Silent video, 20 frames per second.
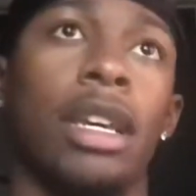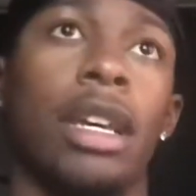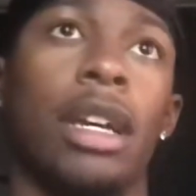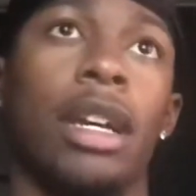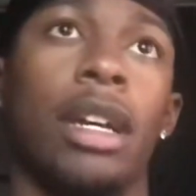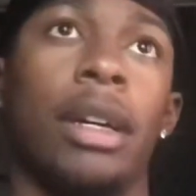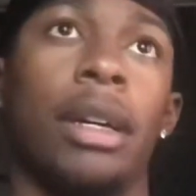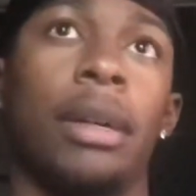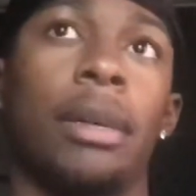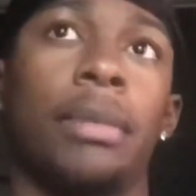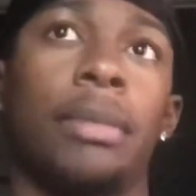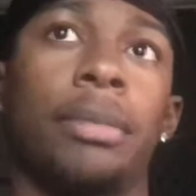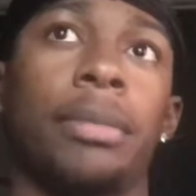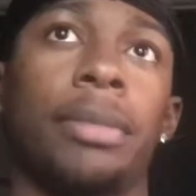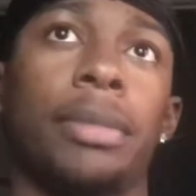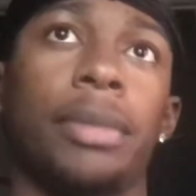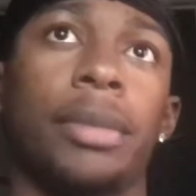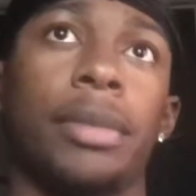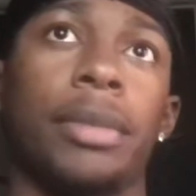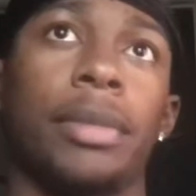Um,
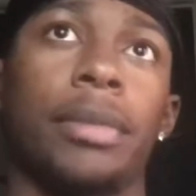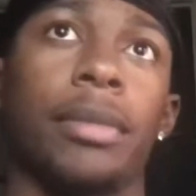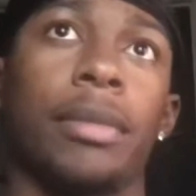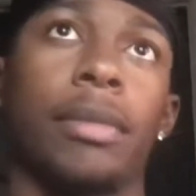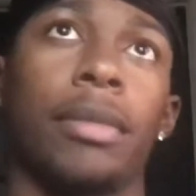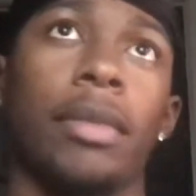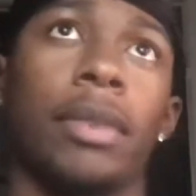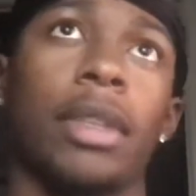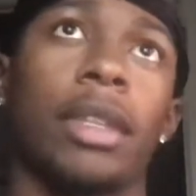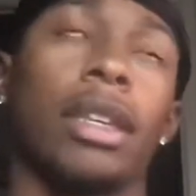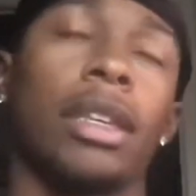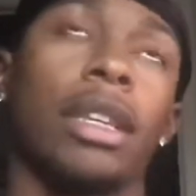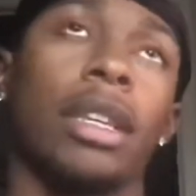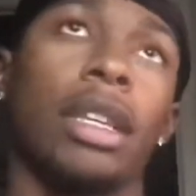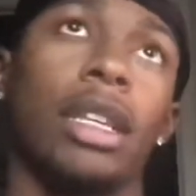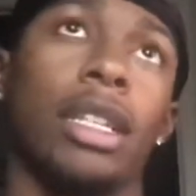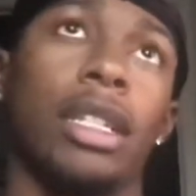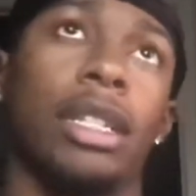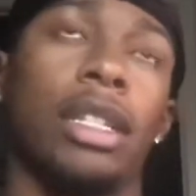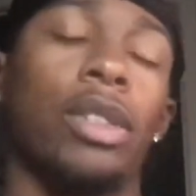
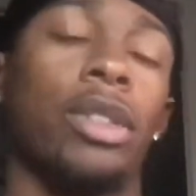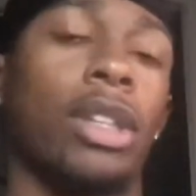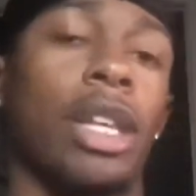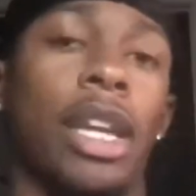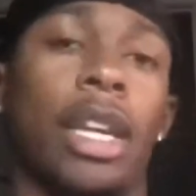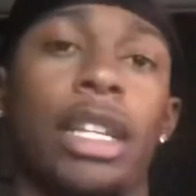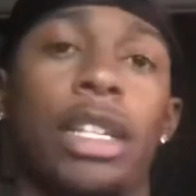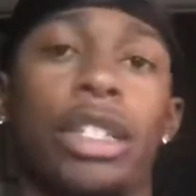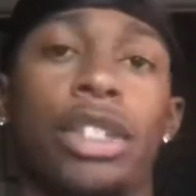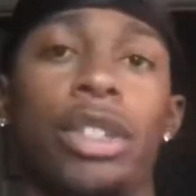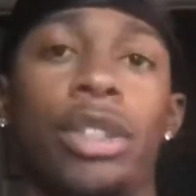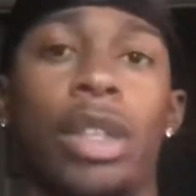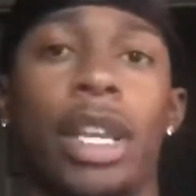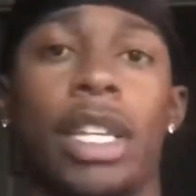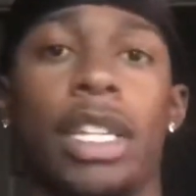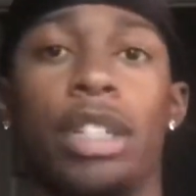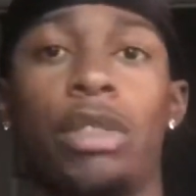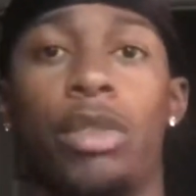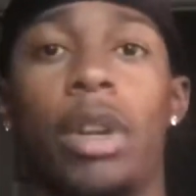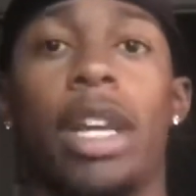do like do
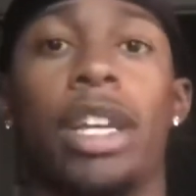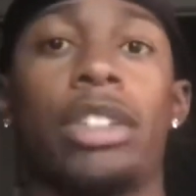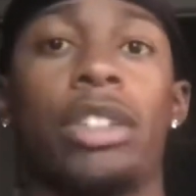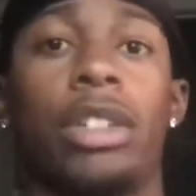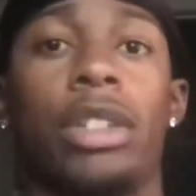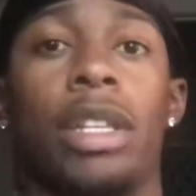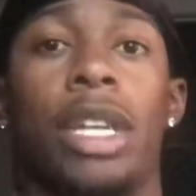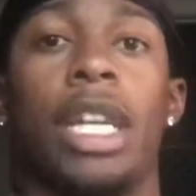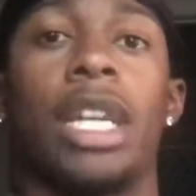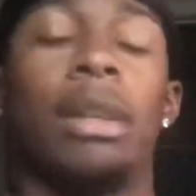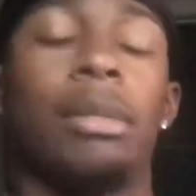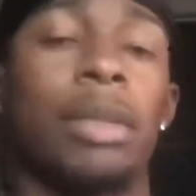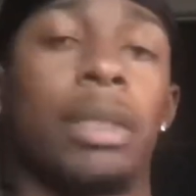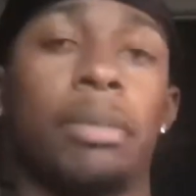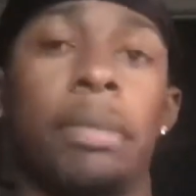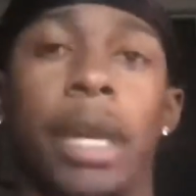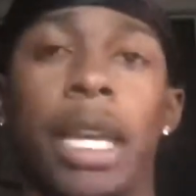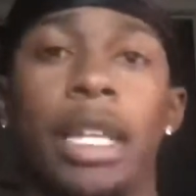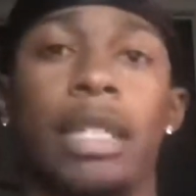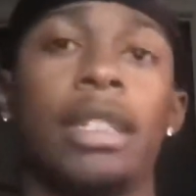like your regular layups,
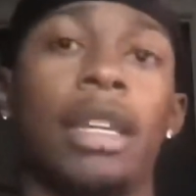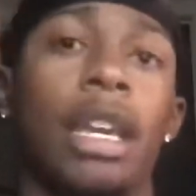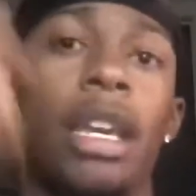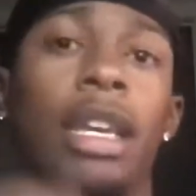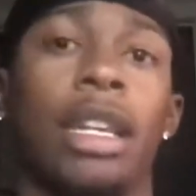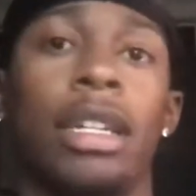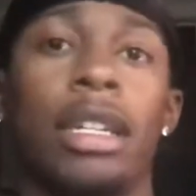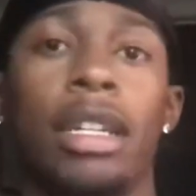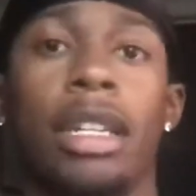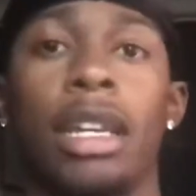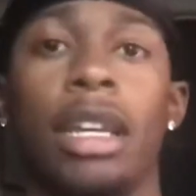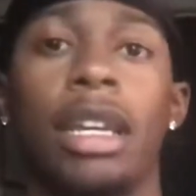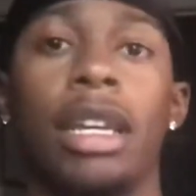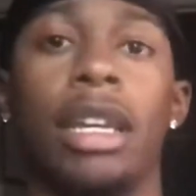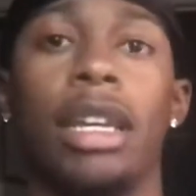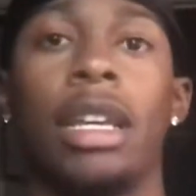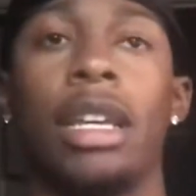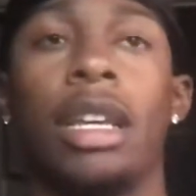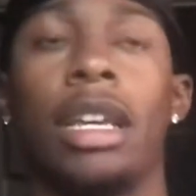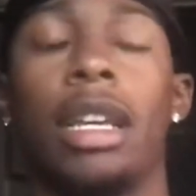make ten,
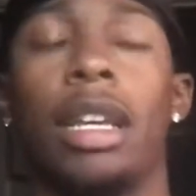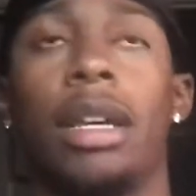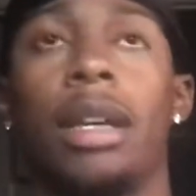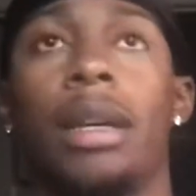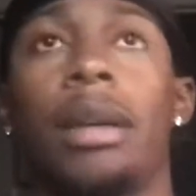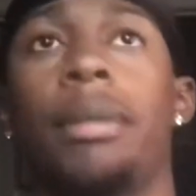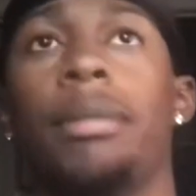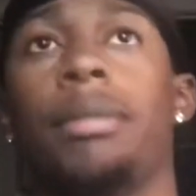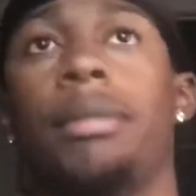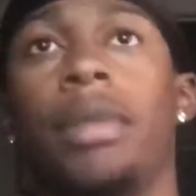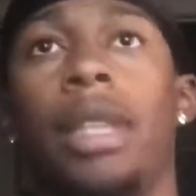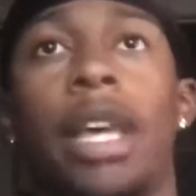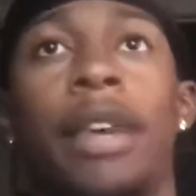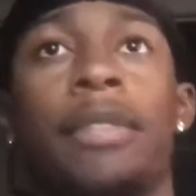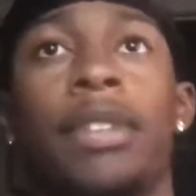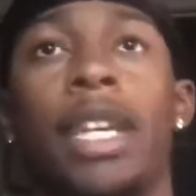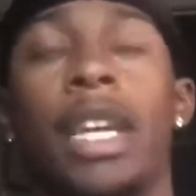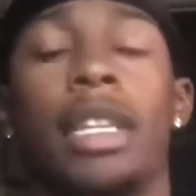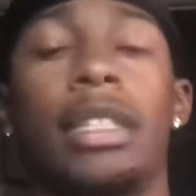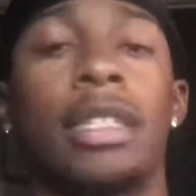um,
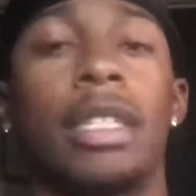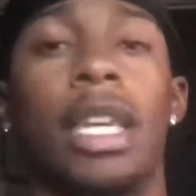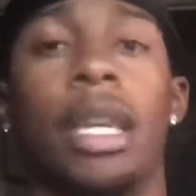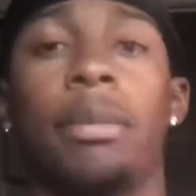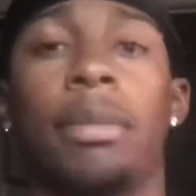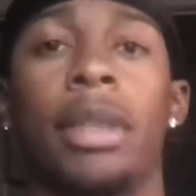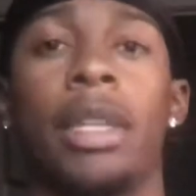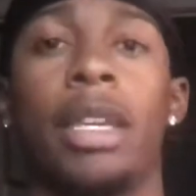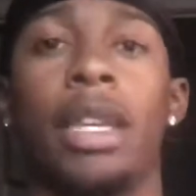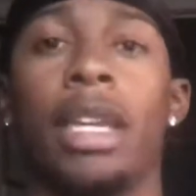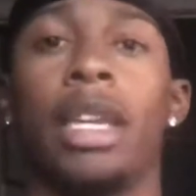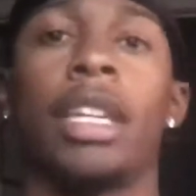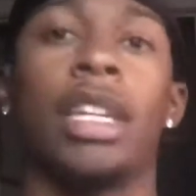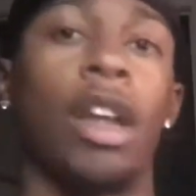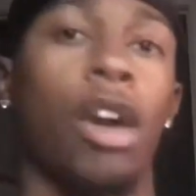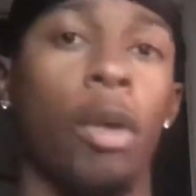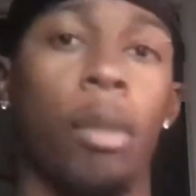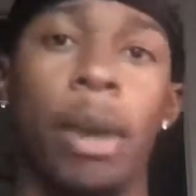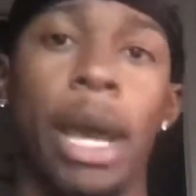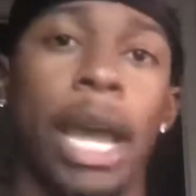left hand same thing,
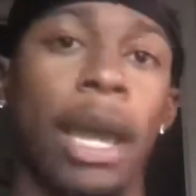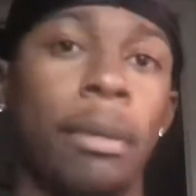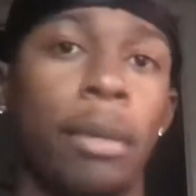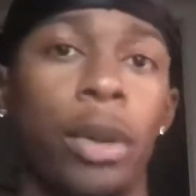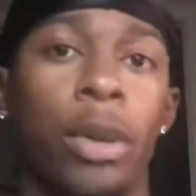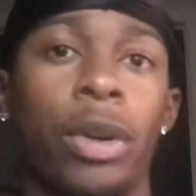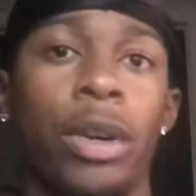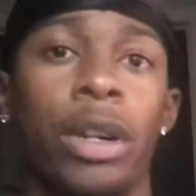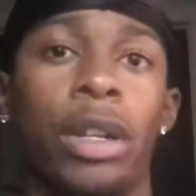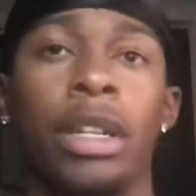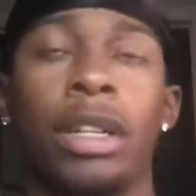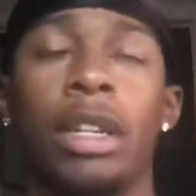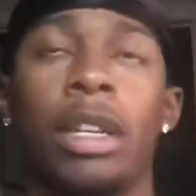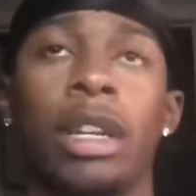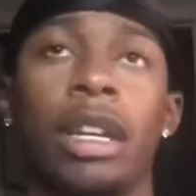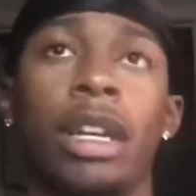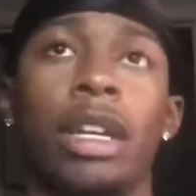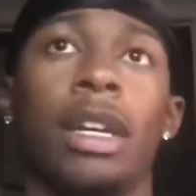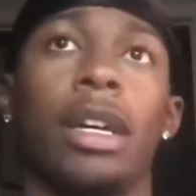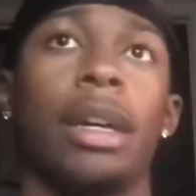no backboard,
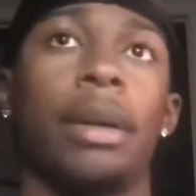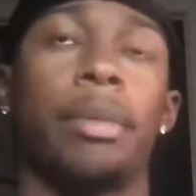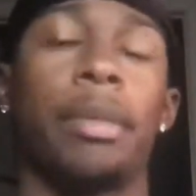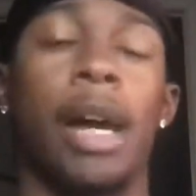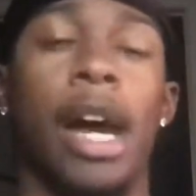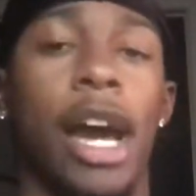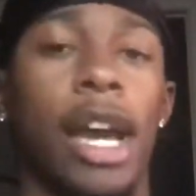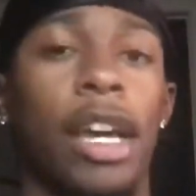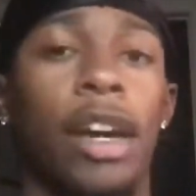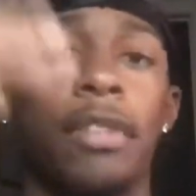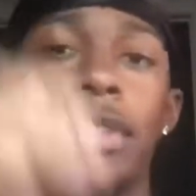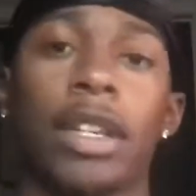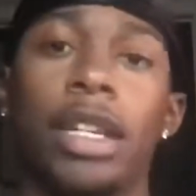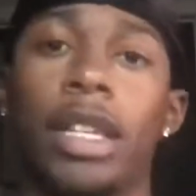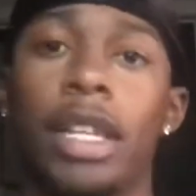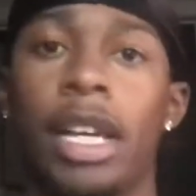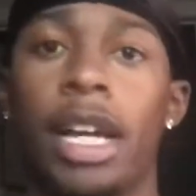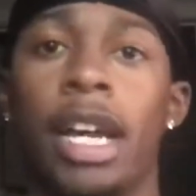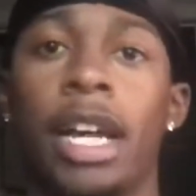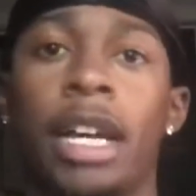um, high off the
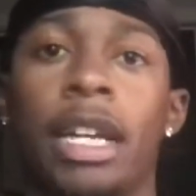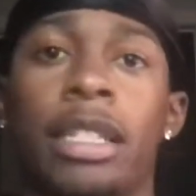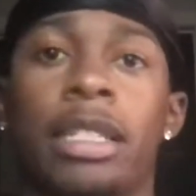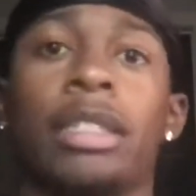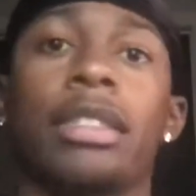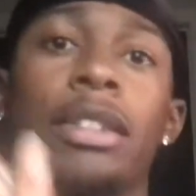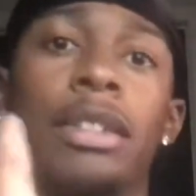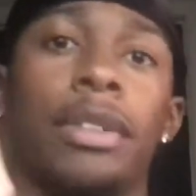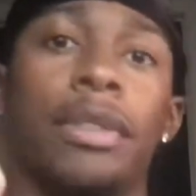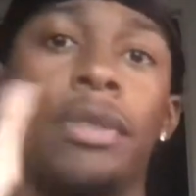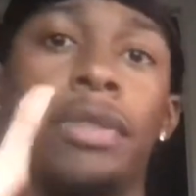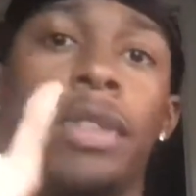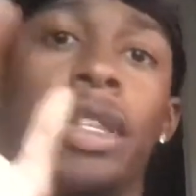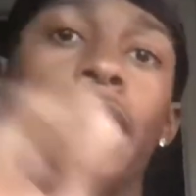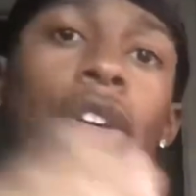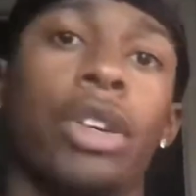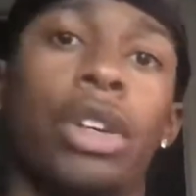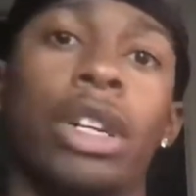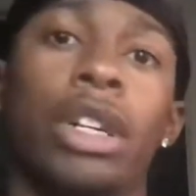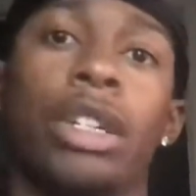glass,
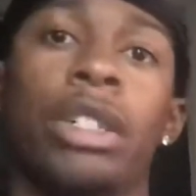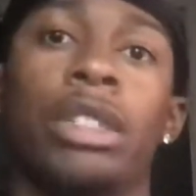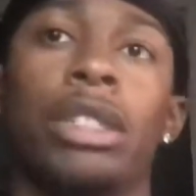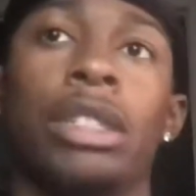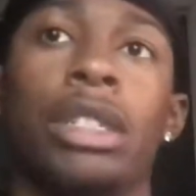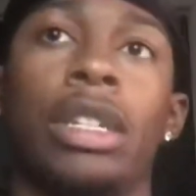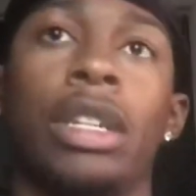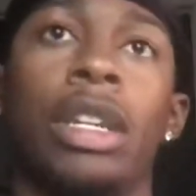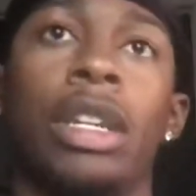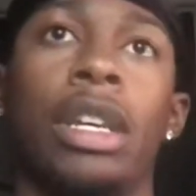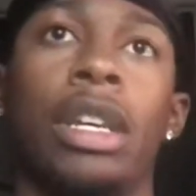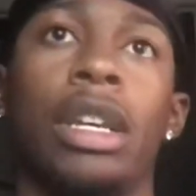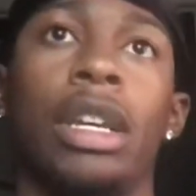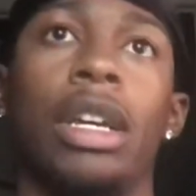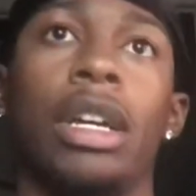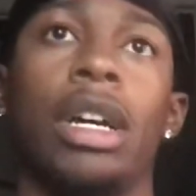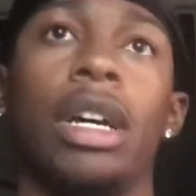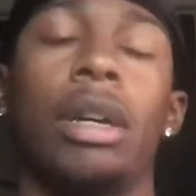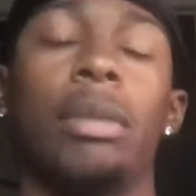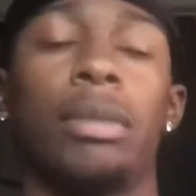floaters,
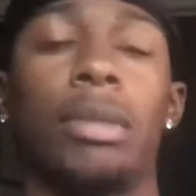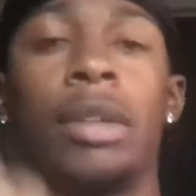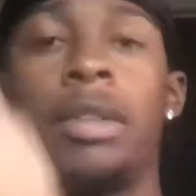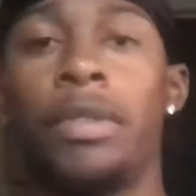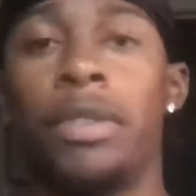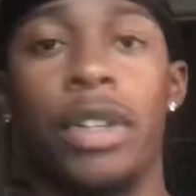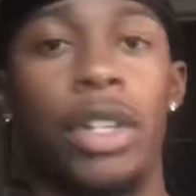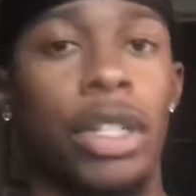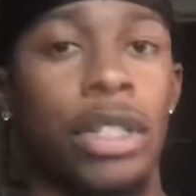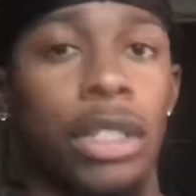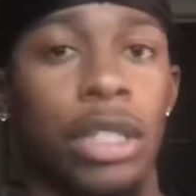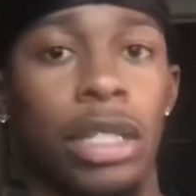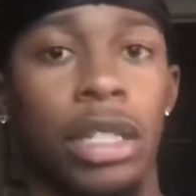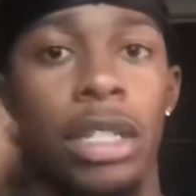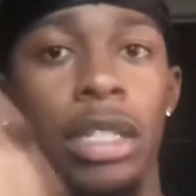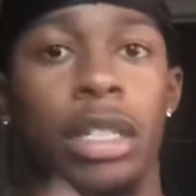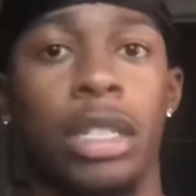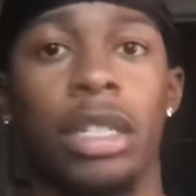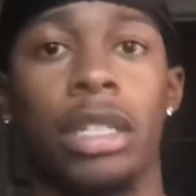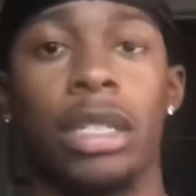um,
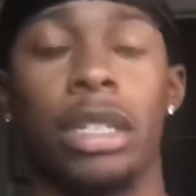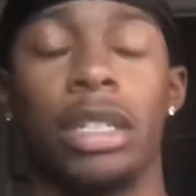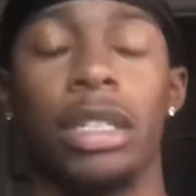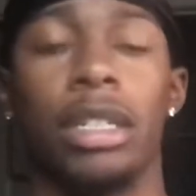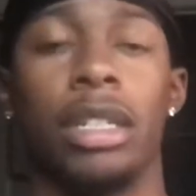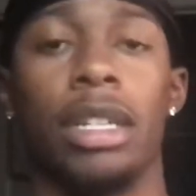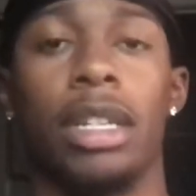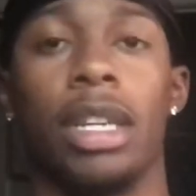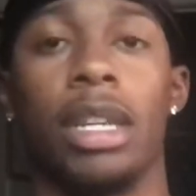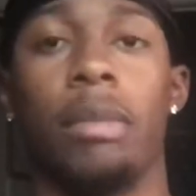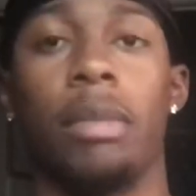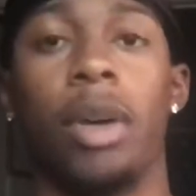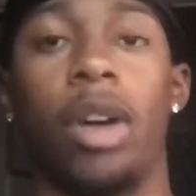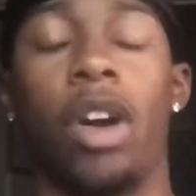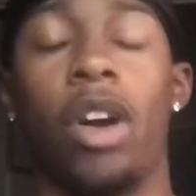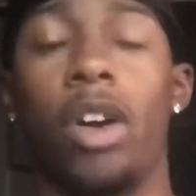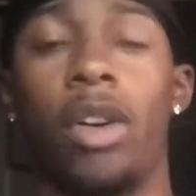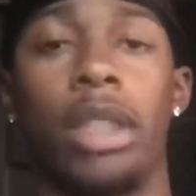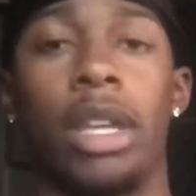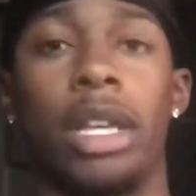reverses, um,
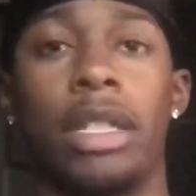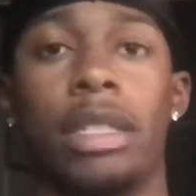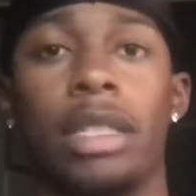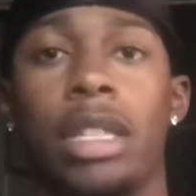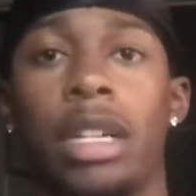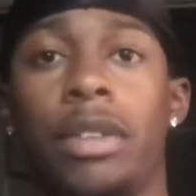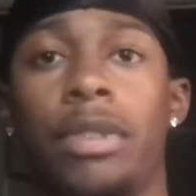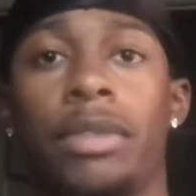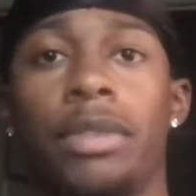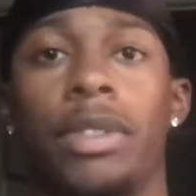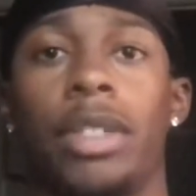all that stuff.